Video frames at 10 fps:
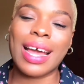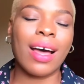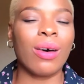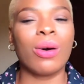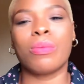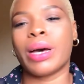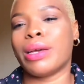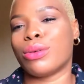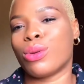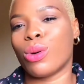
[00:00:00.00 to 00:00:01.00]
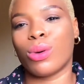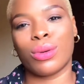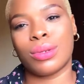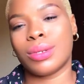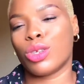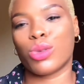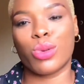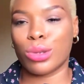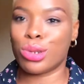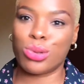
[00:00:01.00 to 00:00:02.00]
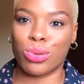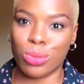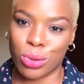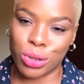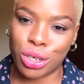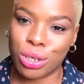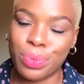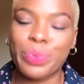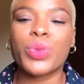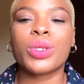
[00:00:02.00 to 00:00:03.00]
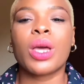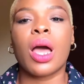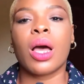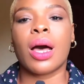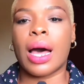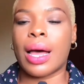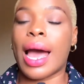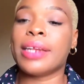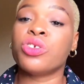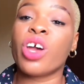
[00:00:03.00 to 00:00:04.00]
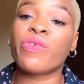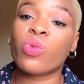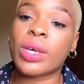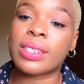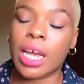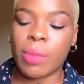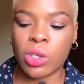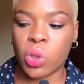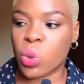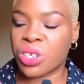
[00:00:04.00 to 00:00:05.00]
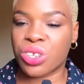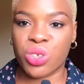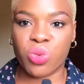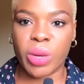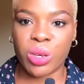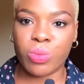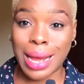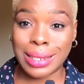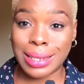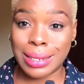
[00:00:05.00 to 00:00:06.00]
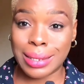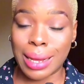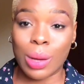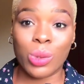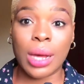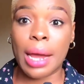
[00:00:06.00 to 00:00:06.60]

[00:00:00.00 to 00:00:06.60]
Oh my God, this God is too much. I did not even waste time. I just went straight to my AdSense account.